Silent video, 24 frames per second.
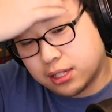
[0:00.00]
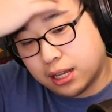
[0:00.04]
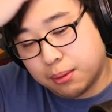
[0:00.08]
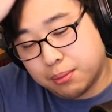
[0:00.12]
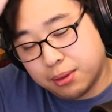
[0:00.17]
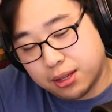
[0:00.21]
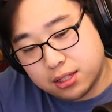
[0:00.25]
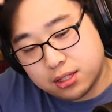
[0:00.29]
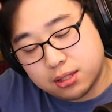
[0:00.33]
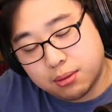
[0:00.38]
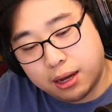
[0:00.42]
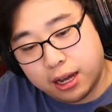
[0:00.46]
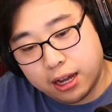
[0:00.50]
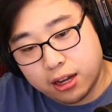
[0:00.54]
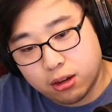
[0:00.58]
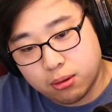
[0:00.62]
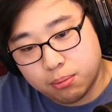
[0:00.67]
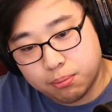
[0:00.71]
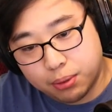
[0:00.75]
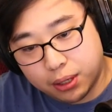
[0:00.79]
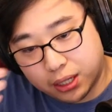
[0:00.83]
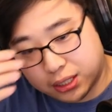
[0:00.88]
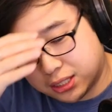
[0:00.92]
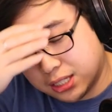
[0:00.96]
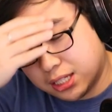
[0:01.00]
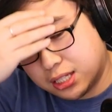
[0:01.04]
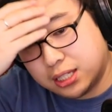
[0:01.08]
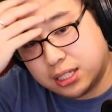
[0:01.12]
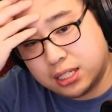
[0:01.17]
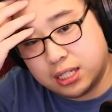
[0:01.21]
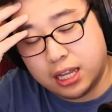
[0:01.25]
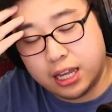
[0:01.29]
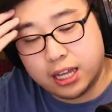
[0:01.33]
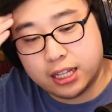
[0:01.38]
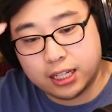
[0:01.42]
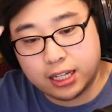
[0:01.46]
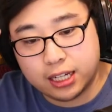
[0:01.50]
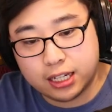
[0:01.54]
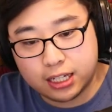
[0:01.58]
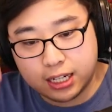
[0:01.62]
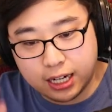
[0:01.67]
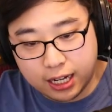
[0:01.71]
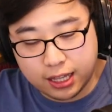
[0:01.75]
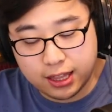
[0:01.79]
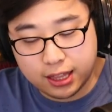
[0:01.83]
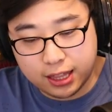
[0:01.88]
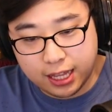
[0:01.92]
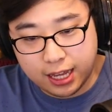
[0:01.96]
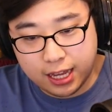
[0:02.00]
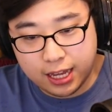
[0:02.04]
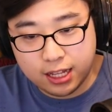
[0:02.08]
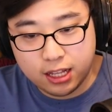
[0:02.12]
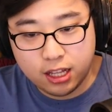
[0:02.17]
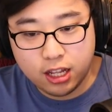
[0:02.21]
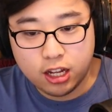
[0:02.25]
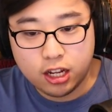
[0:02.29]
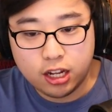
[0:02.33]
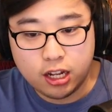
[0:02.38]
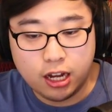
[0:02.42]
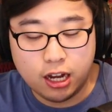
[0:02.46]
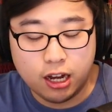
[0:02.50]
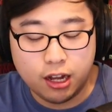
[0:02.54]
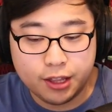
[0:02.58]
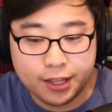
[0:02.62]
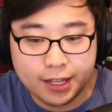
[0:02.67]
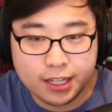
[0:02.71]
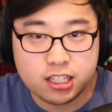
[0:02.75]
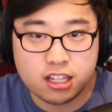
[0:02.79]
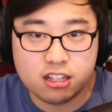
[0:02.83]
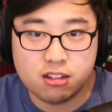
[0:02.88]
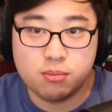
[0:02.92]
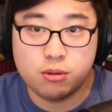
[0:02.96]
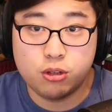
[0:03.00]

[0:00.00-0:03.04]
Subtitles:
I made some iron buckets, and I got that. That's going